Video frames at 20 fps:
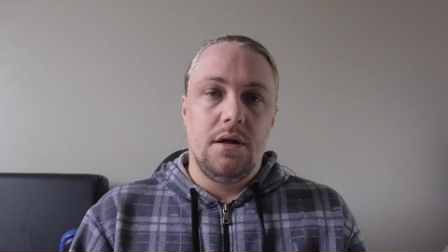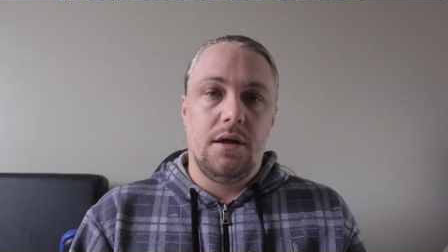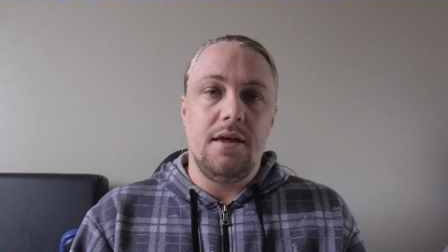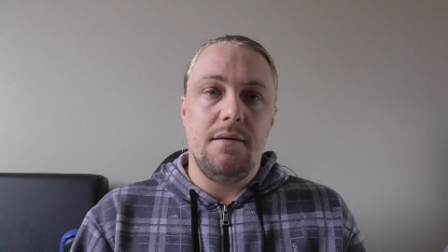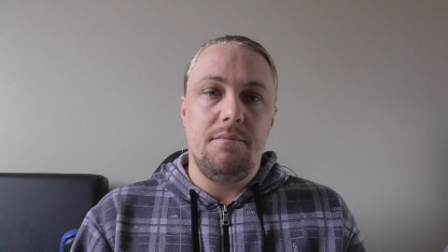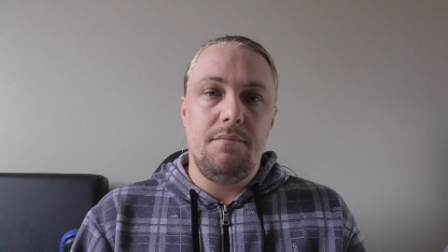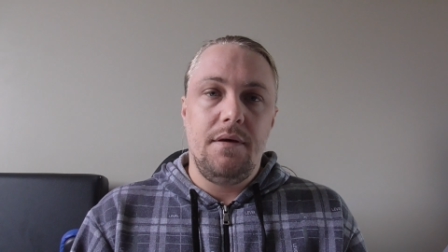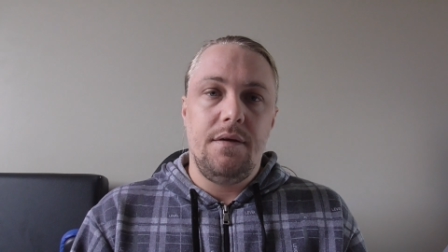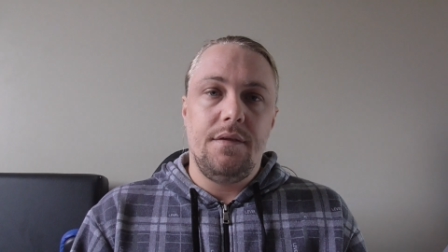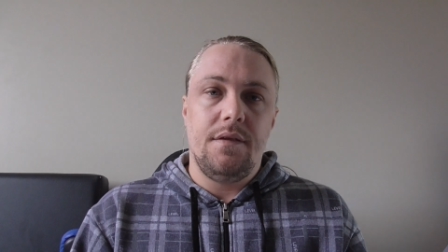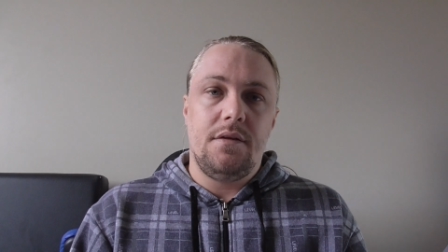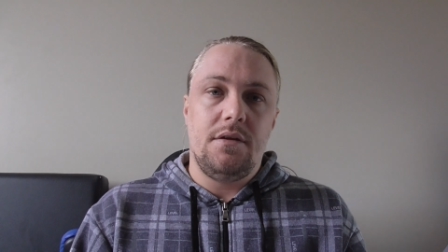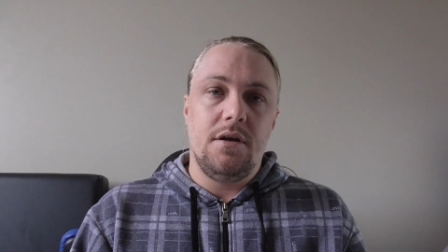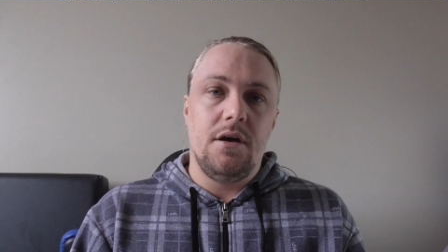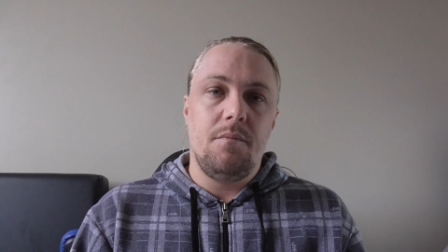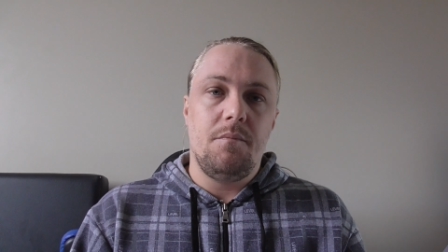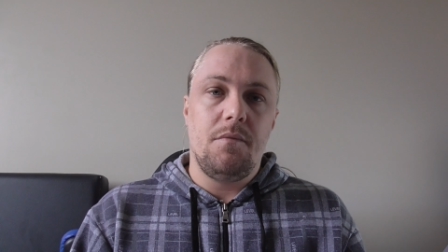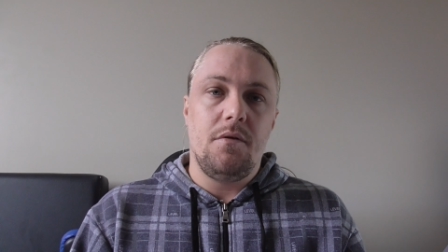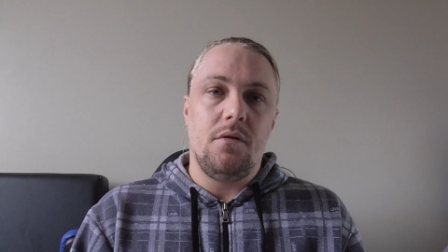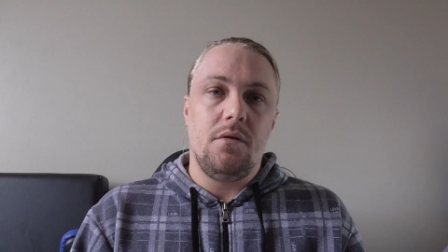give me the
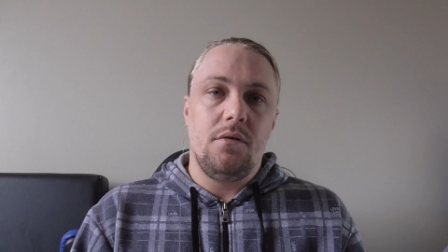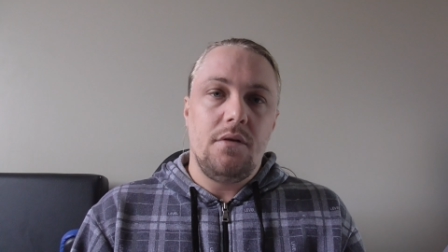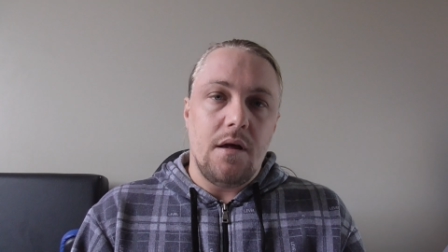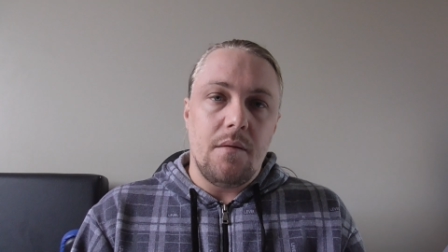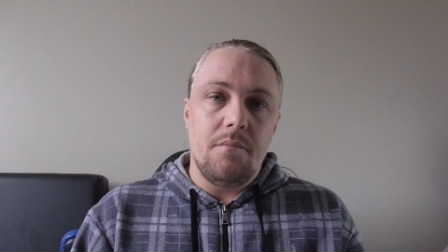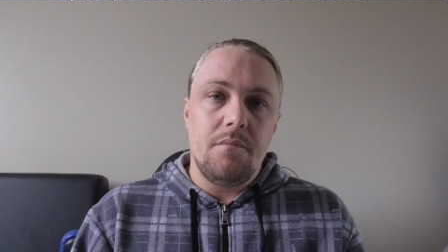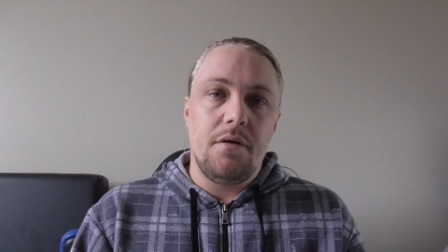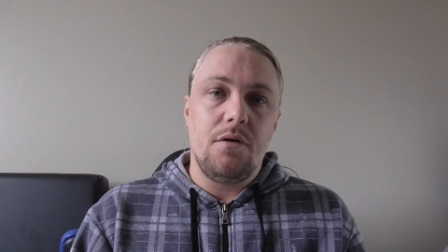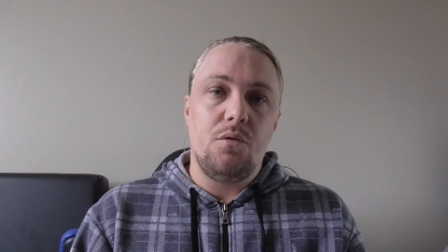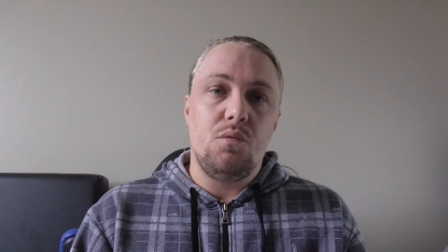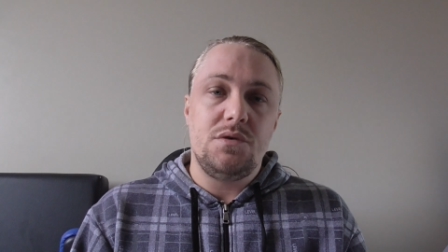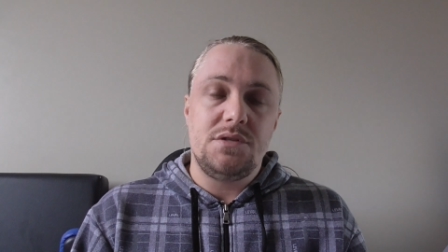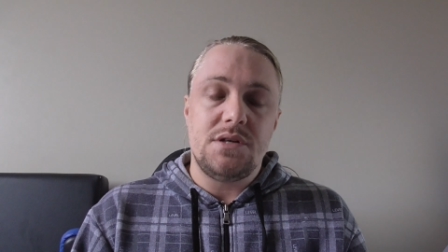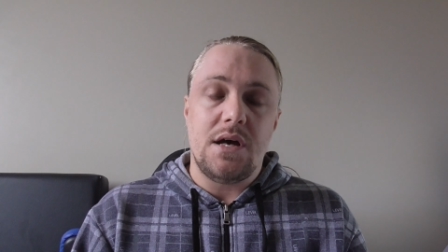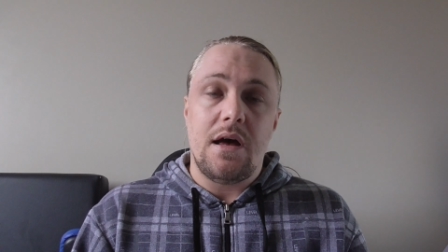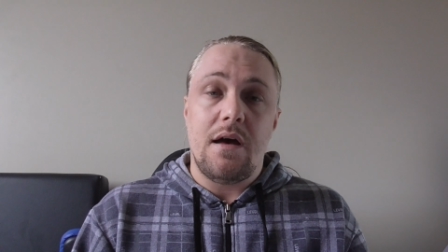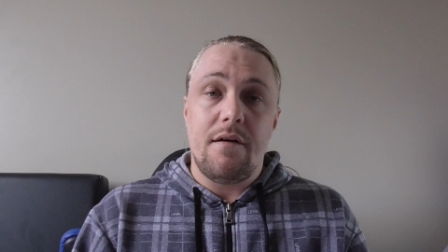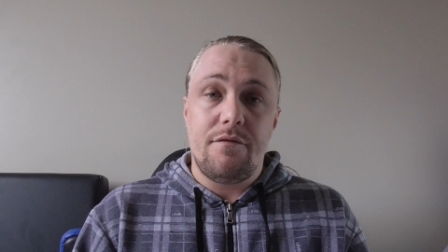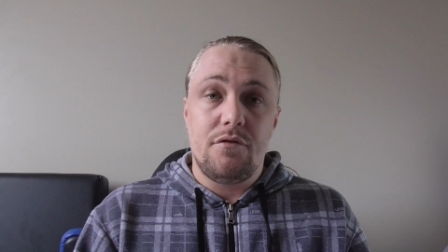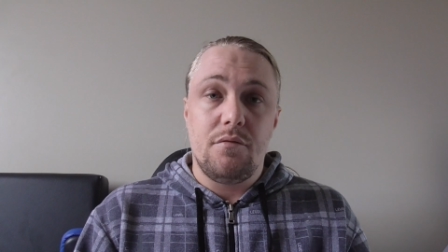terminal number, which
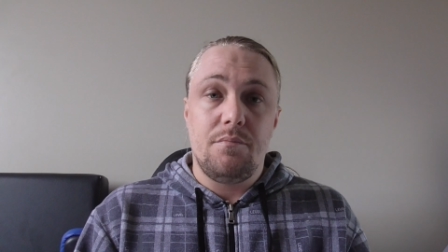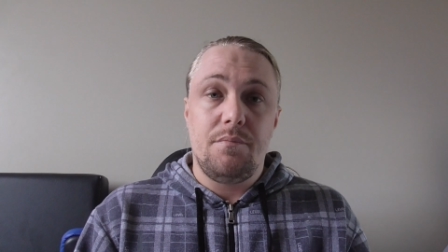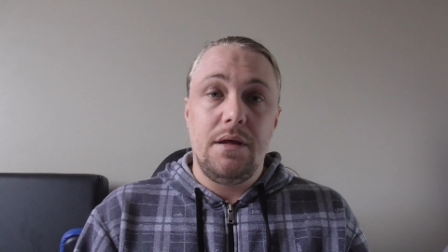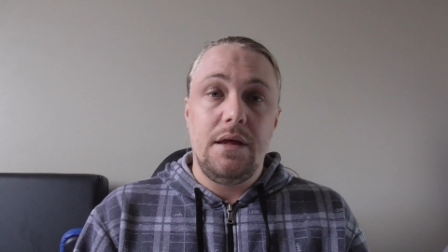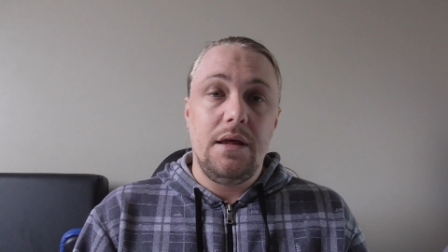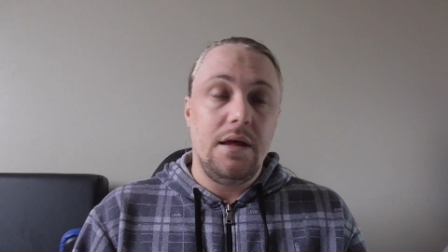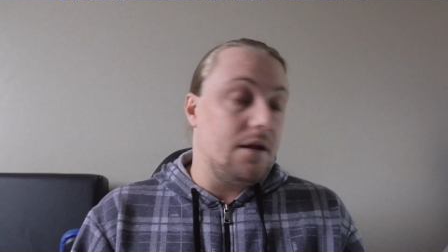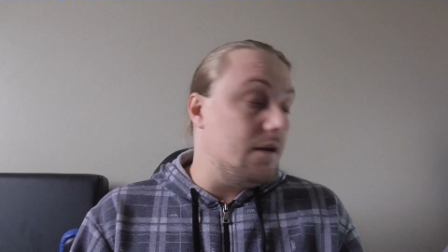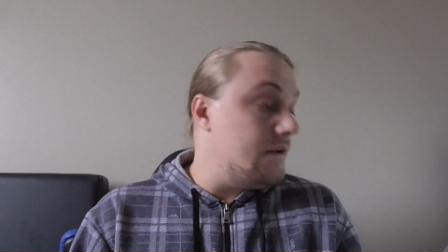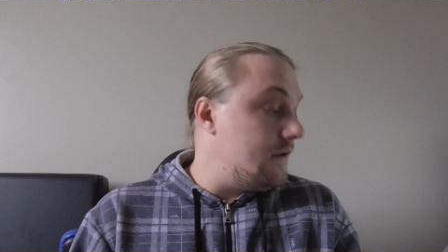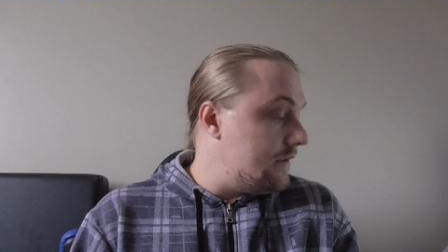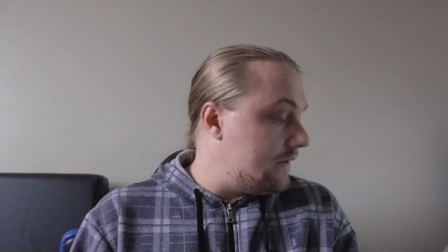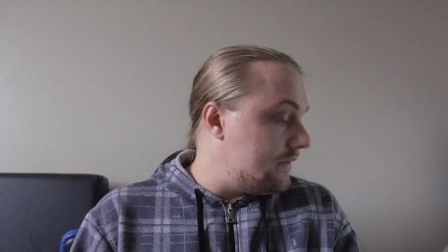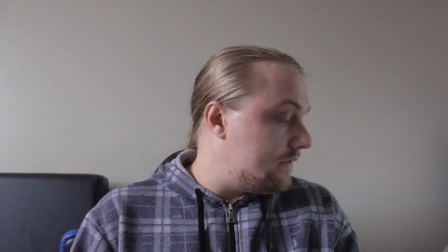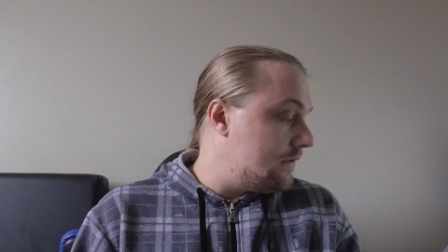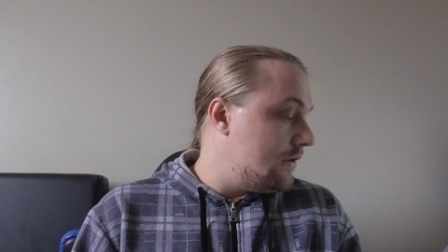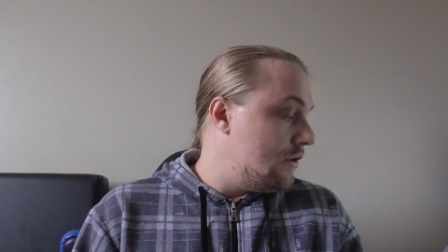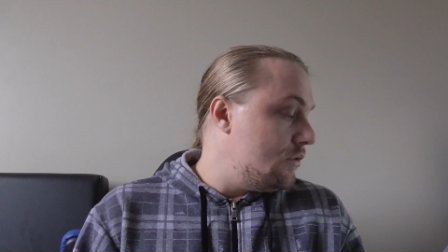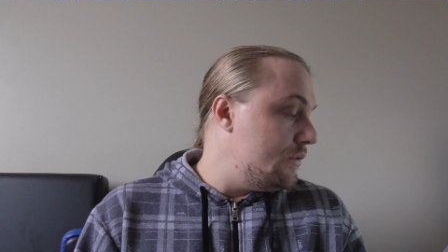I have to be in,